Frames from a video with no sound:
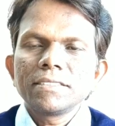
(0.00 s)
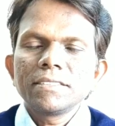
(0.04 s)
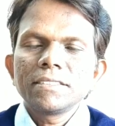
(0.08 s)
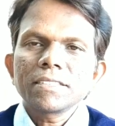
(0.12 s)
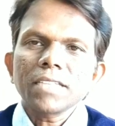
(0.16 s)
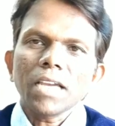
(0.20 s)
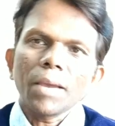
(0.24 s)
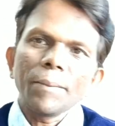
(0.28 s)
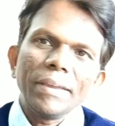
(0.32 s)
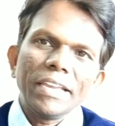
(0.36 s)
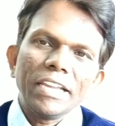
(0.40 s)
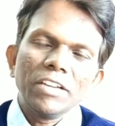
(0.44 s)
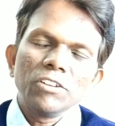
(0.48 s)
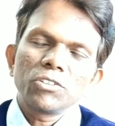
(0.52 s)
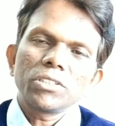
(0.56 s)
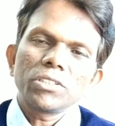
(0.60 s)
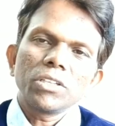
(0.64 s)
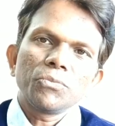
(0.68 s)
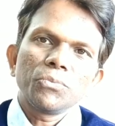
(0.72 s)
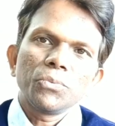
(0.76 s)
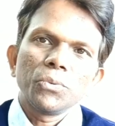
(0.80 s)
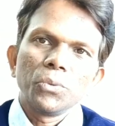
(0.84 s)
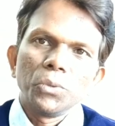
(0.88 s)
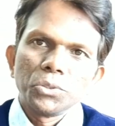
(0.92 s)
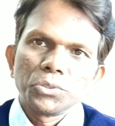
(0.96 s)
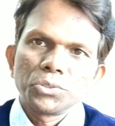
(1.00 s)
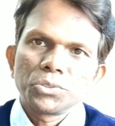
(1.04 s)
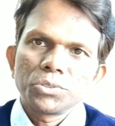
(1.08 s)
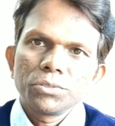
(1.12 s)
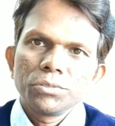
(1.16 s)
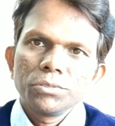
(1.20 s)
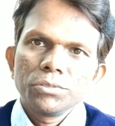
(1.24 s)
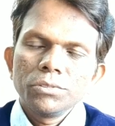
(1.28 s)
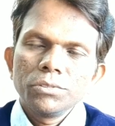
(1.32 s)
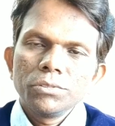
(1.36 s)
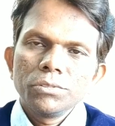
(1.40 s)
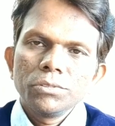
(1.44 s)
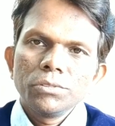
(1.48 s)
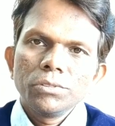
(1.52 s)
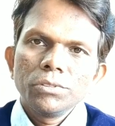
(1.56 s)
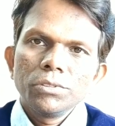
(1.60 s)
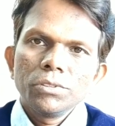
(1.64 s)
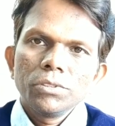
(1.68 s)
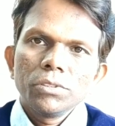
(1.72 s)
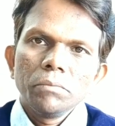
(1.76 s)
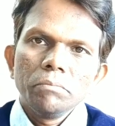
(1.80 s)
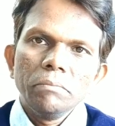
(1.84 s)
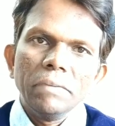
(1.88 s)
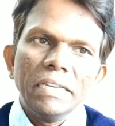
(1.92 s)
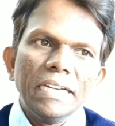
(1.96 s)
coming into the force,
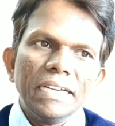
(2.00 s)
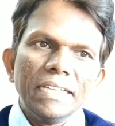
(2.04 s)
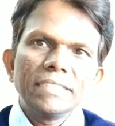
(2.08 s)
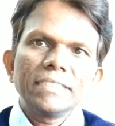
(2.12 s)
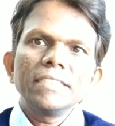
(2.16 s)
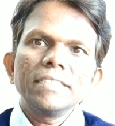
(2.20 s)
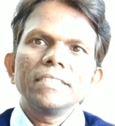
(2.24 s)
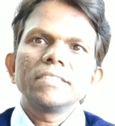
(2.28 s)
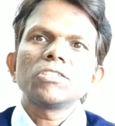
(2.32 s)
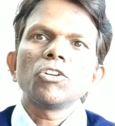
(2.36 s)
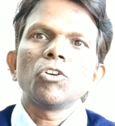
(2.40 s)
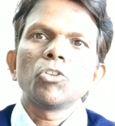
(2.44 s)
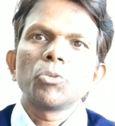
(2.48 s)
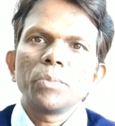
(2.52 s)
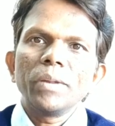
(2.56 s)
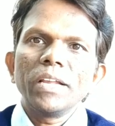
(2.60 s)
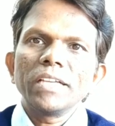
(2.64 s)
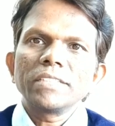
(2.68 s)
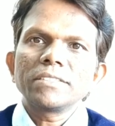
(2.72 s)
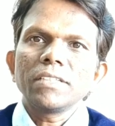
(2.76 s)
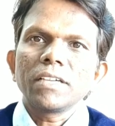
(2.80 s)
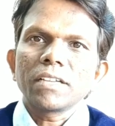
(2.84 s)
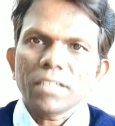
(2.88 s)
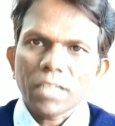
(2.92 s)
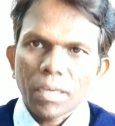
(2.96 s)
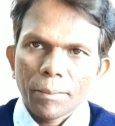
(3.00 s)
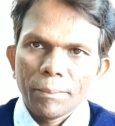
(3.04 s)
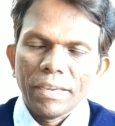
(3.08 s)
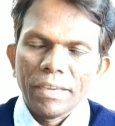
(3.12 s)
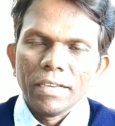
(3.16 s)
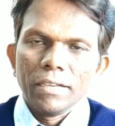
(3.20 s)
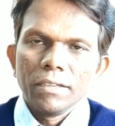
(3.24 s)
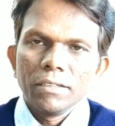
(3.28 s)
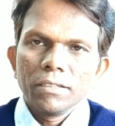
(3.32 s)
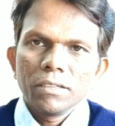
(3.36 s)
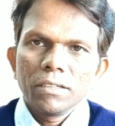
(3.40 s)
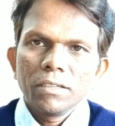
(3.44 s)
many disease outbreaks are coming.